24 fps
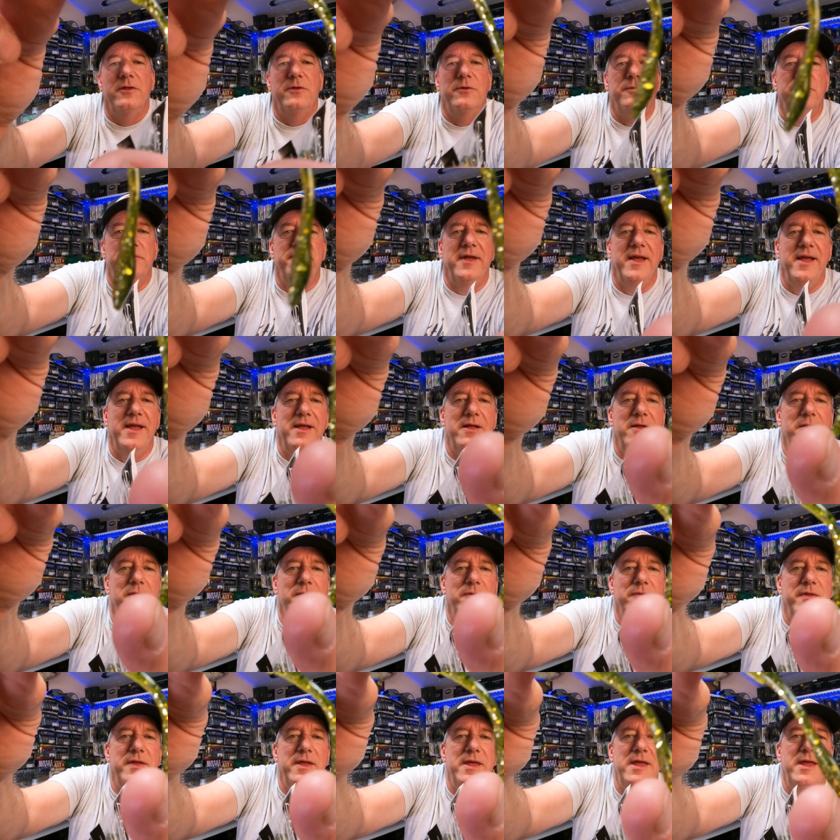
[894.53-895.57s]
a little tail
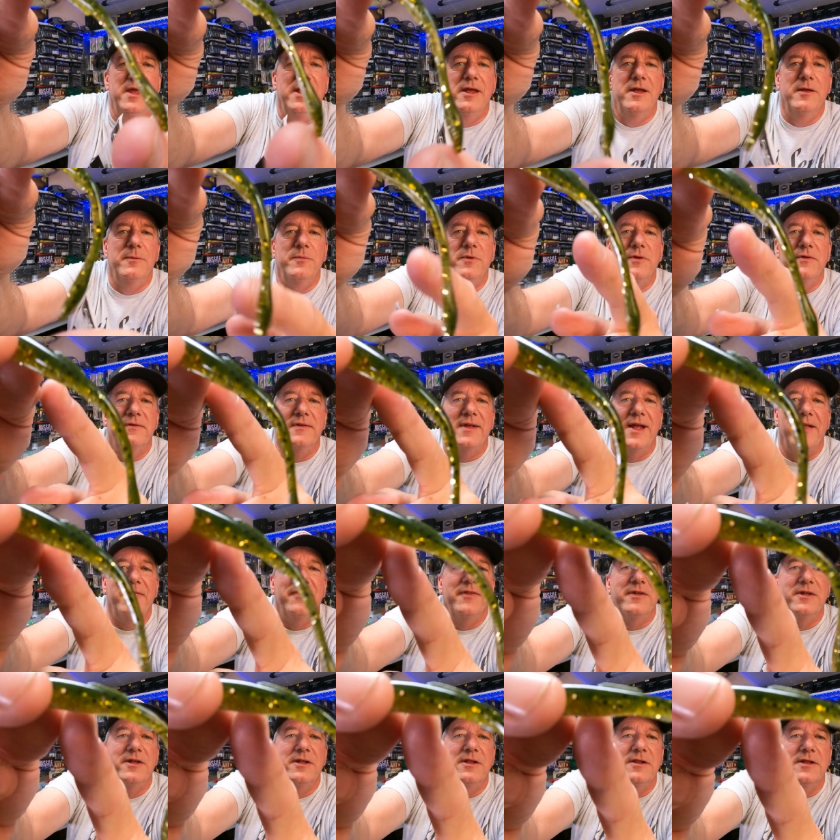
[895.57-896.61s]
on the end, but it's got
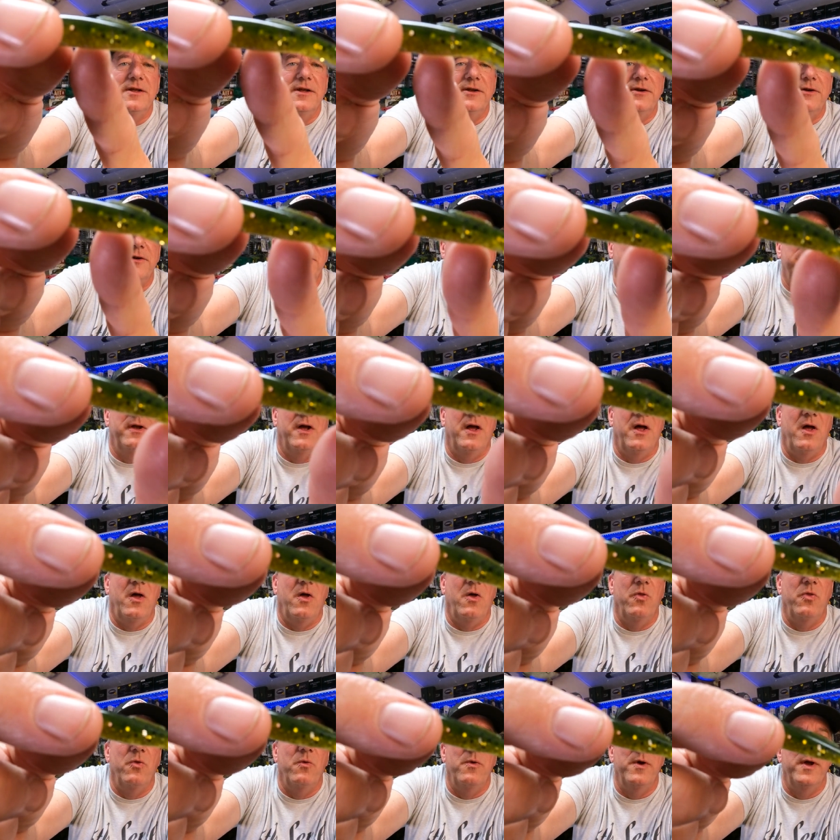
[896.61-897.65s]
the glitter
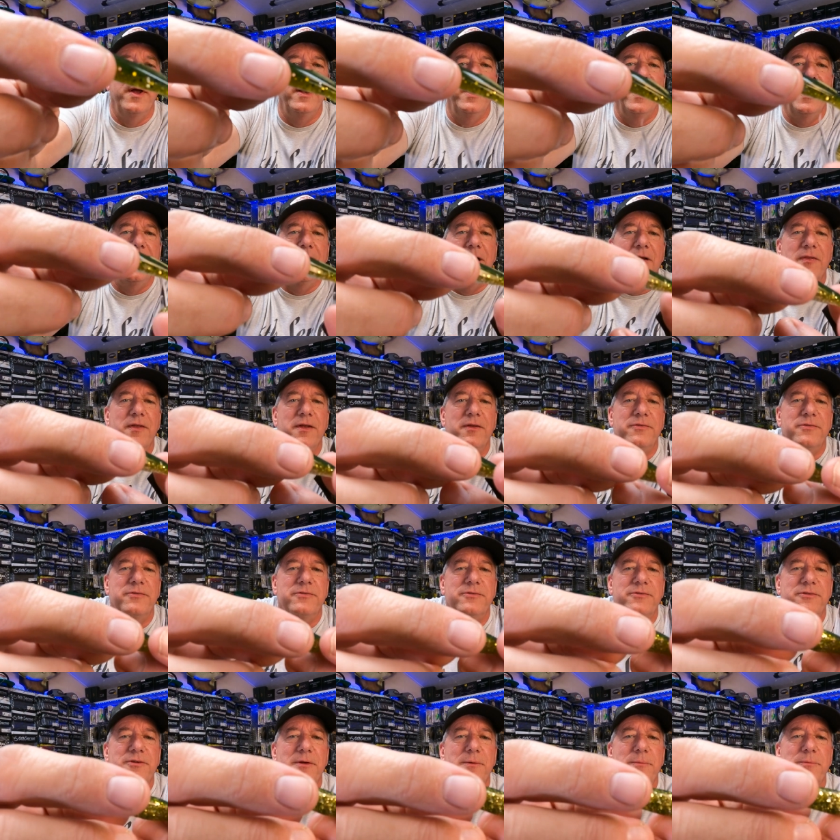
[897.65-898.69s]
all the way down. That's
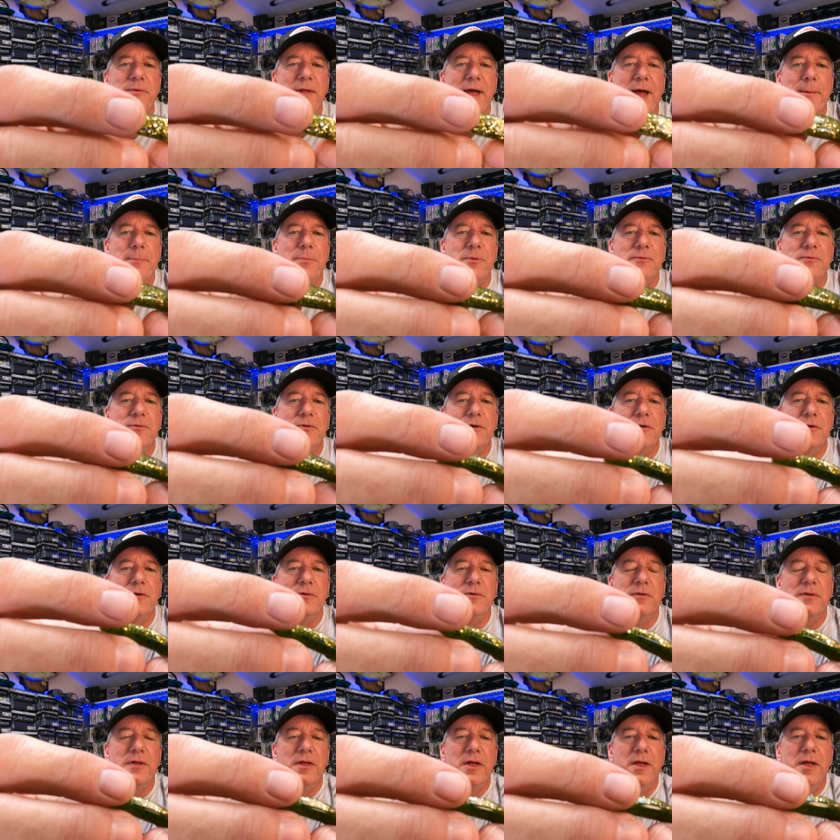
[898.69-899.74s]
some type of
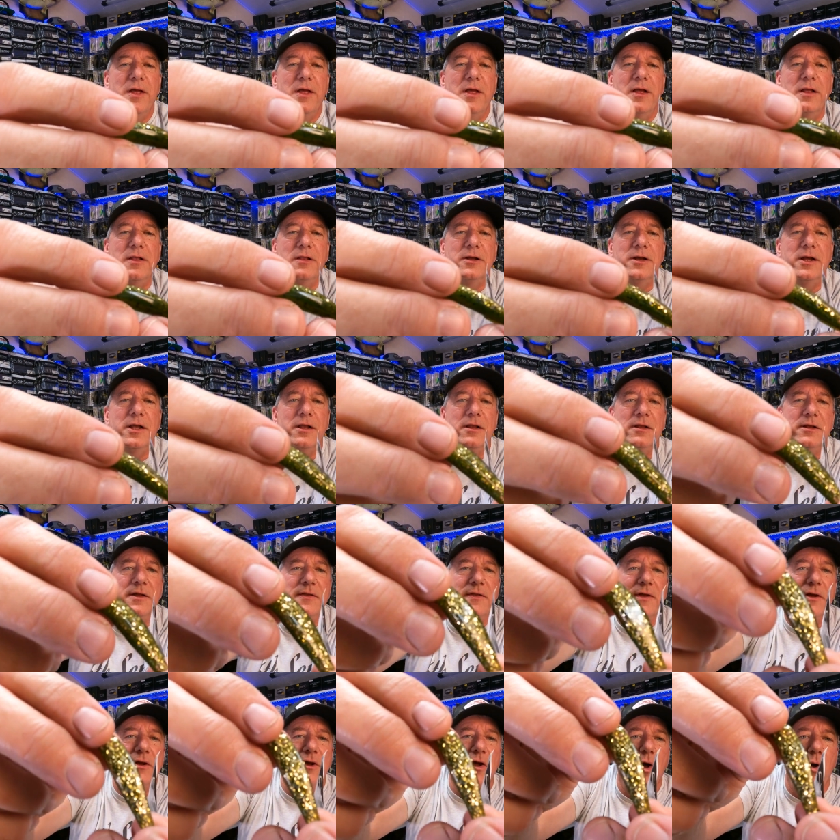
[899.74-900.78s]
a, look
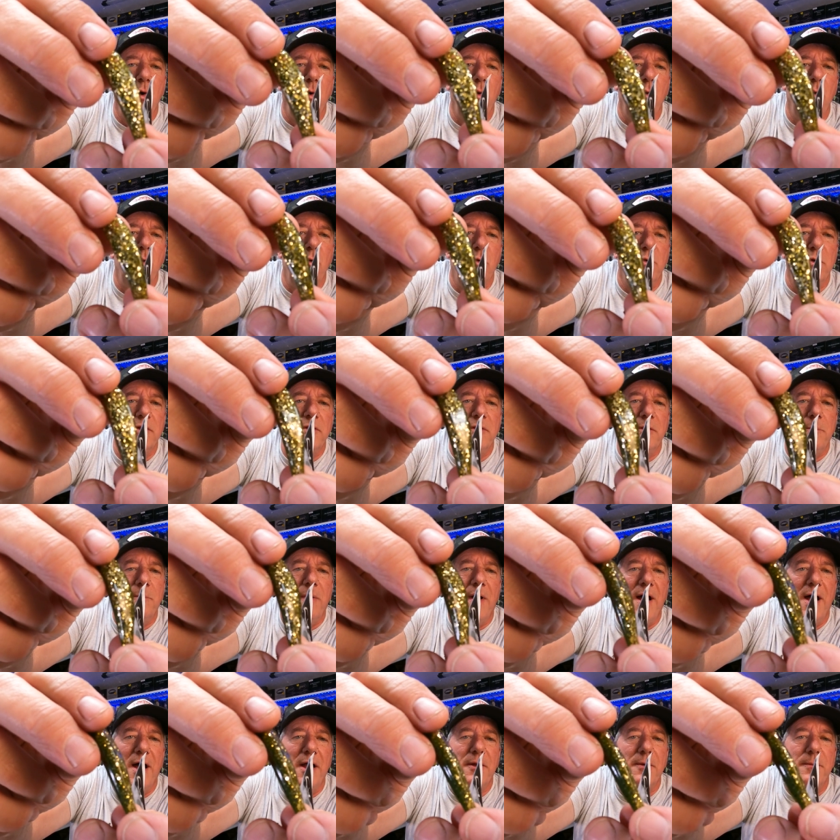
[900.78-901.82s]
at the gold in the
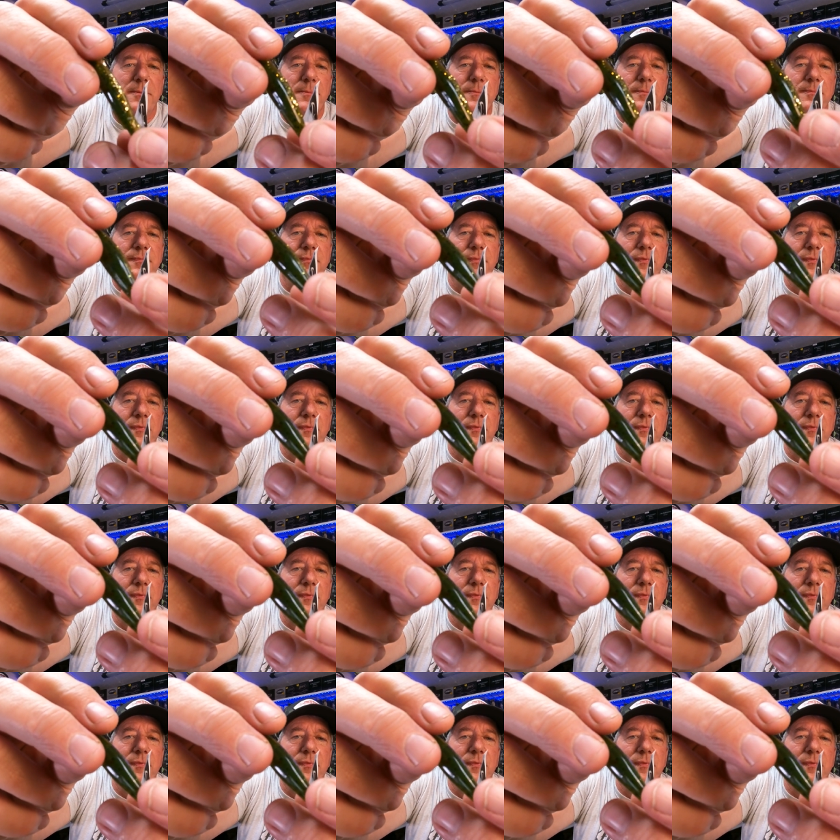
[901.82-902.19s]
bottom.